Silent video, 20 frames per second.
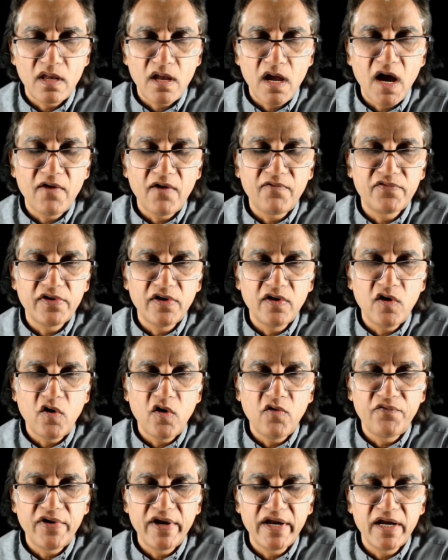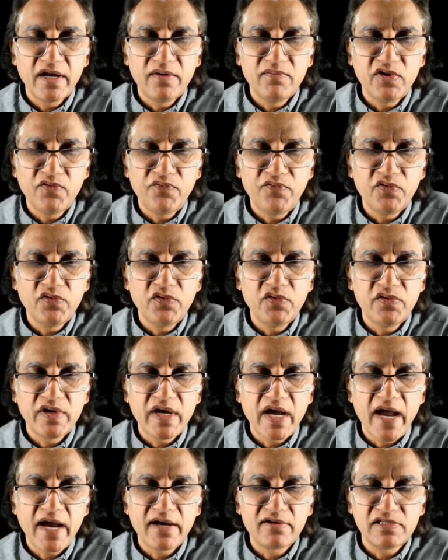after offering him the
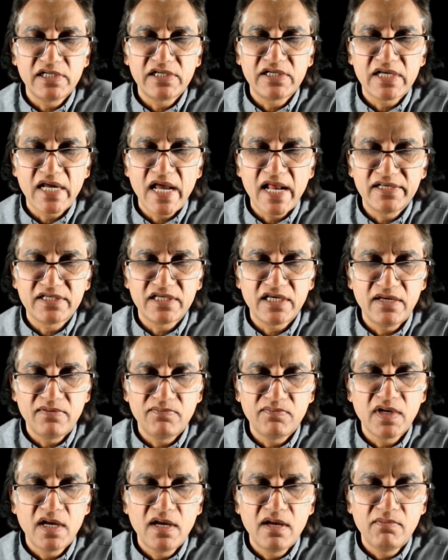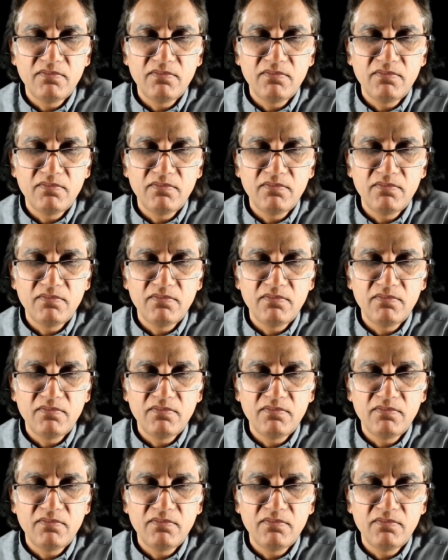food, actually tells him,